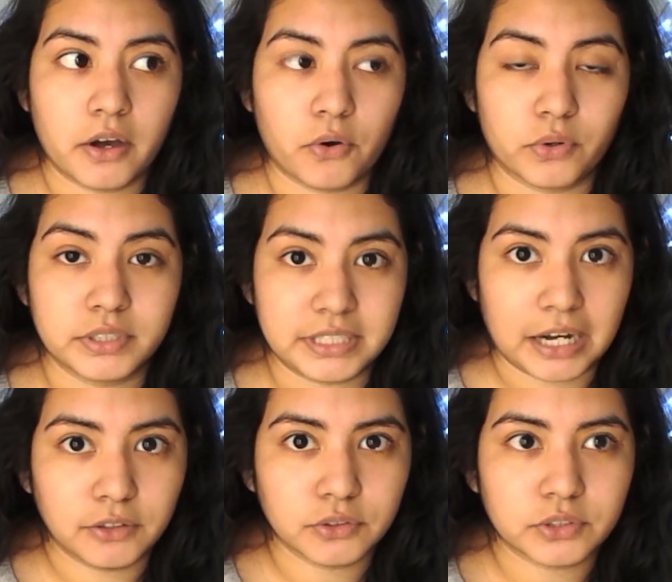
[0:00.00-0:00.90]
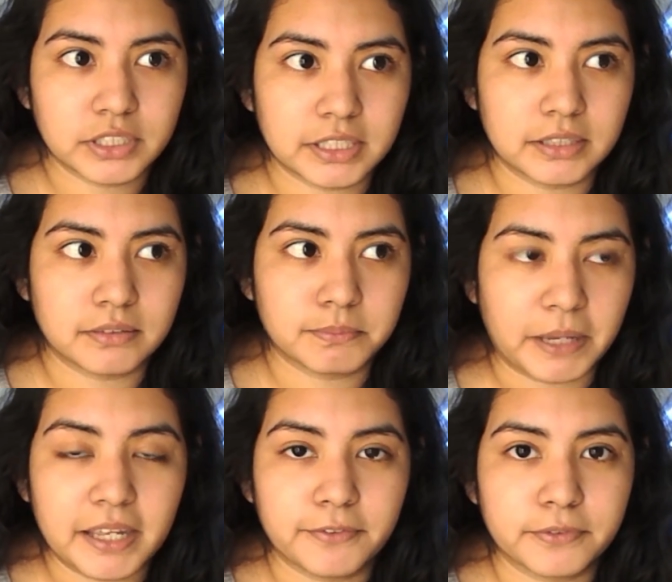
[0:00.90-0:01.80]
or download it,
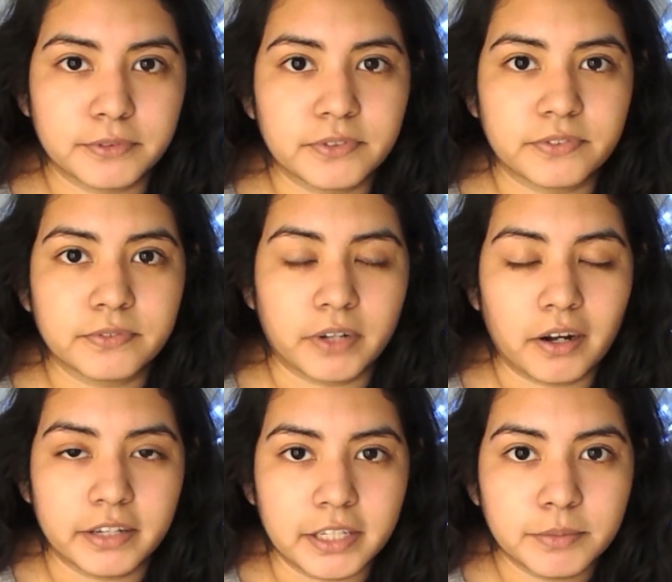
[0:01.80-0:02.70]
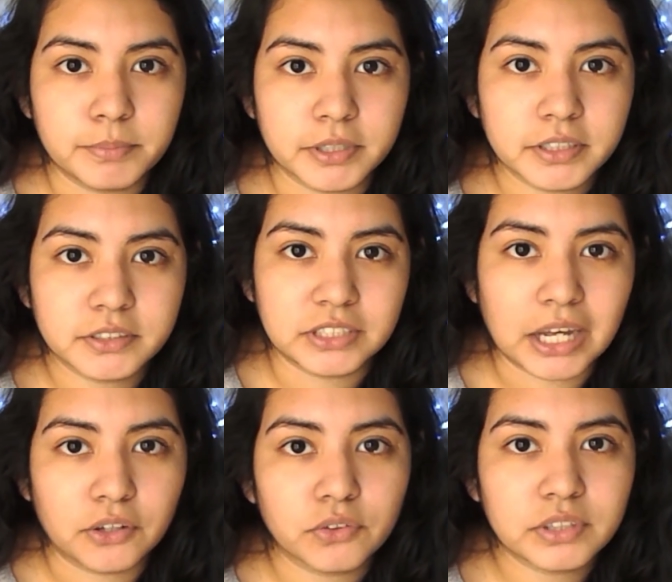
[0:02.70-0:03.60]
pay on ebook to
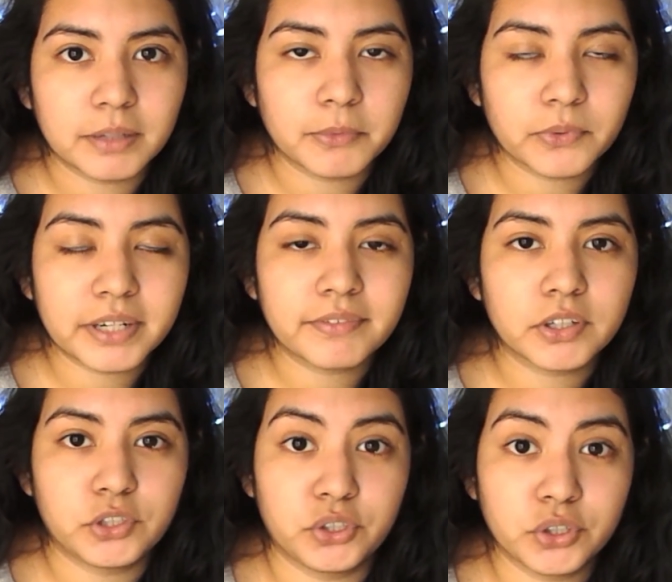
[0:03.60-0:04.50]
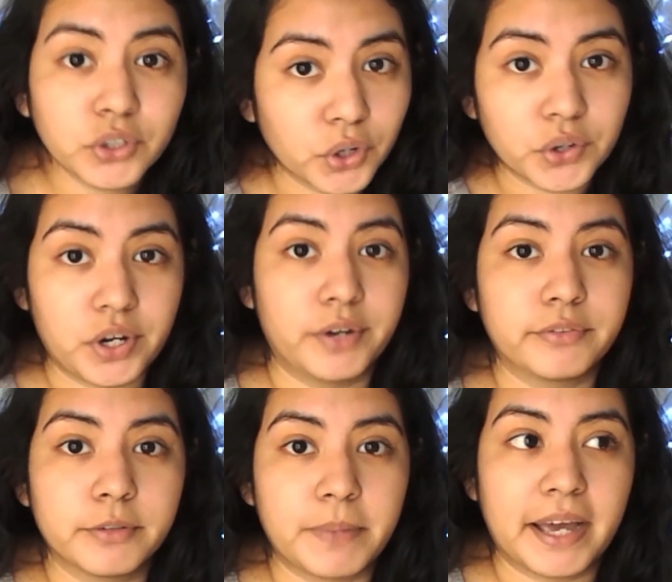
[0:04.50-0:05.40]
download them or whatever, you could go on
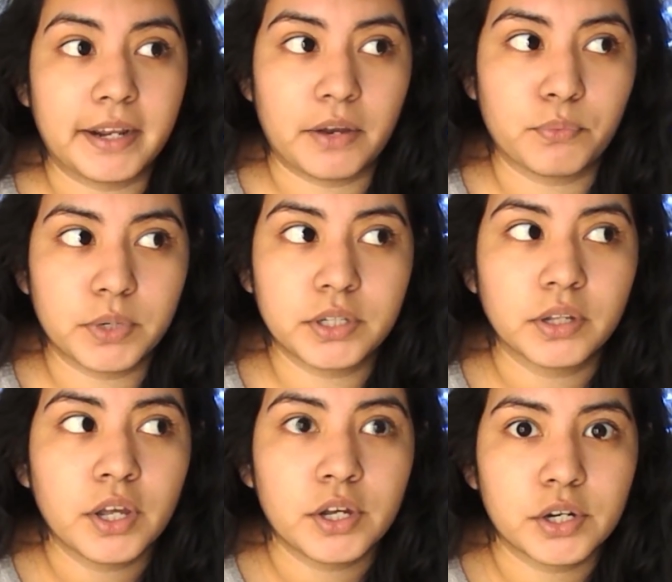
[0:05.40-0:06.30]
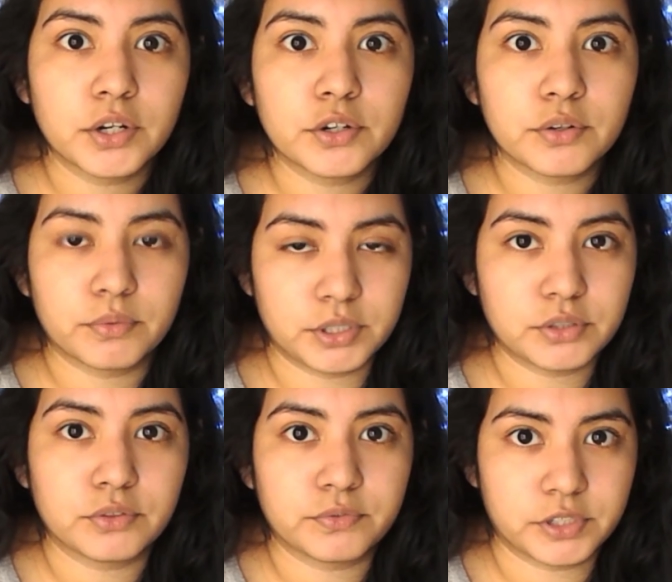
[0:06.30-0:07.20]
Wattpad and read her
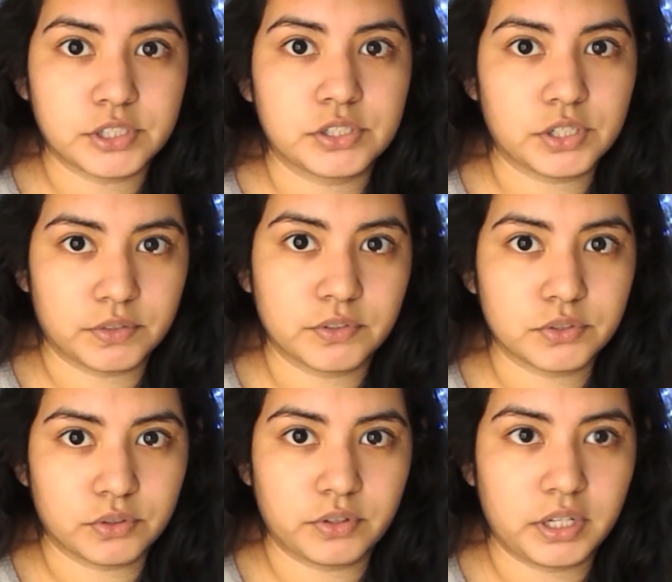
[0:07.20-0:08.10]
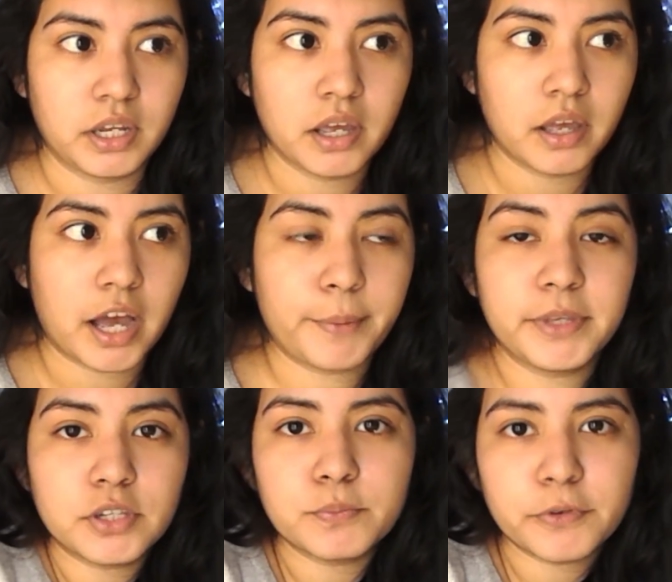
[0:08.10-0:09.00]
original versions of the story. I
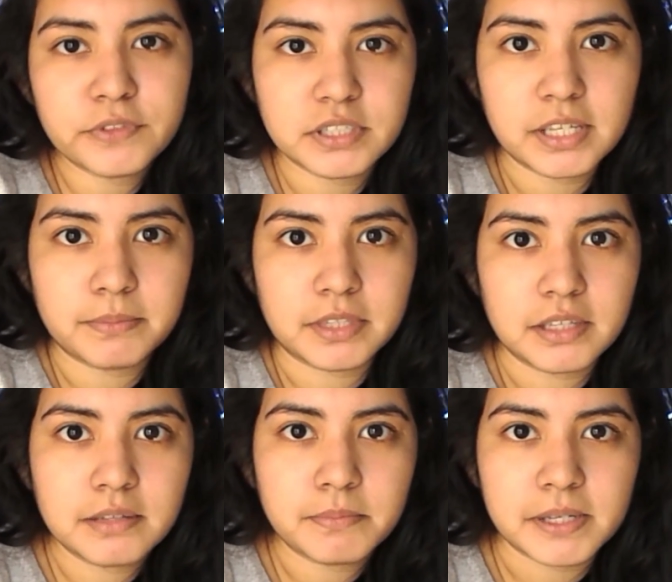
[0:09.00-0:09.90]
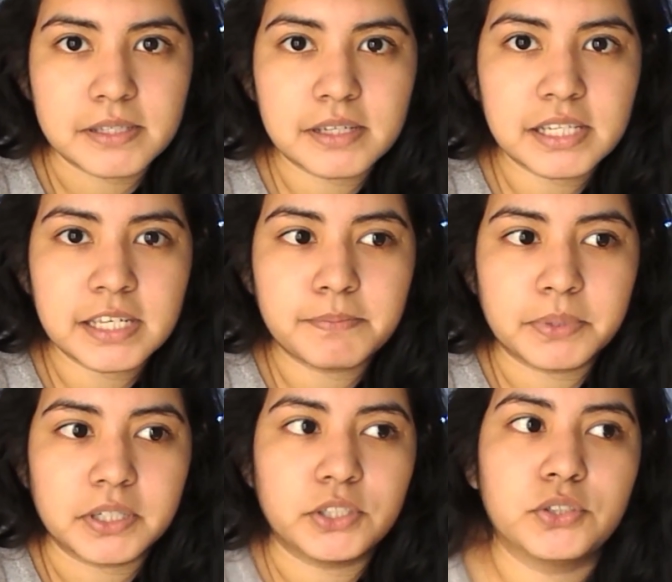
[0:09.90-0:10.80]
mean, they're both the same thing, basically,
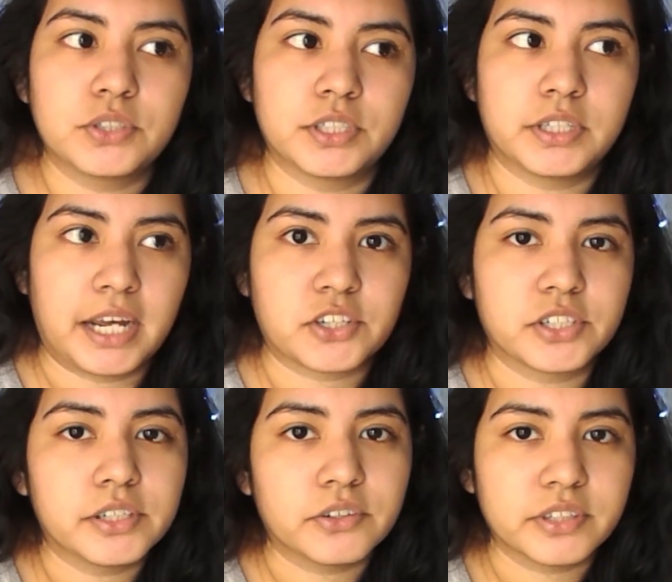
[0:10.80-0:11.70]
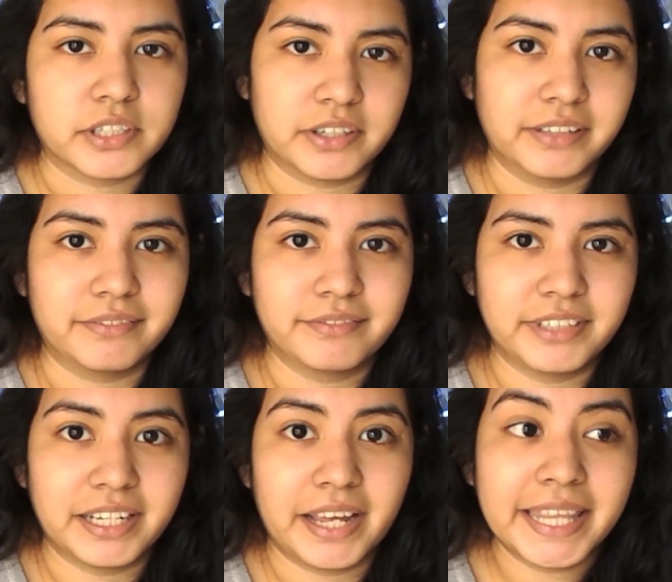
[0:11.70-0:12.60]
but you could actually go there and
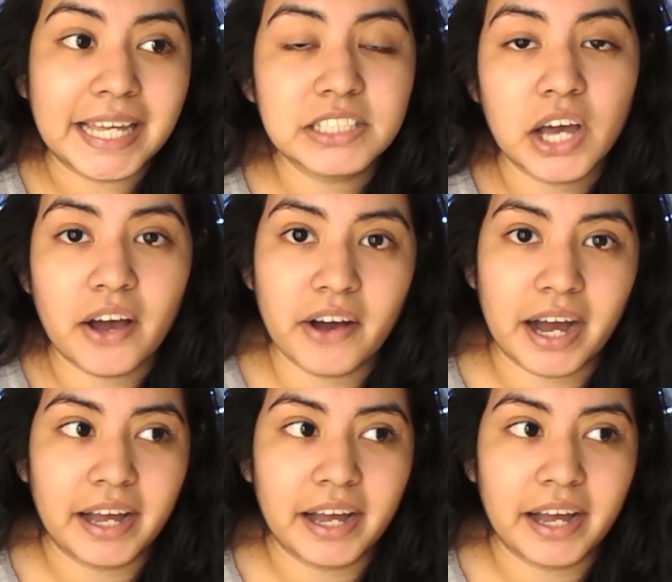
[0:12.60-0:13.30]
read it. And that's how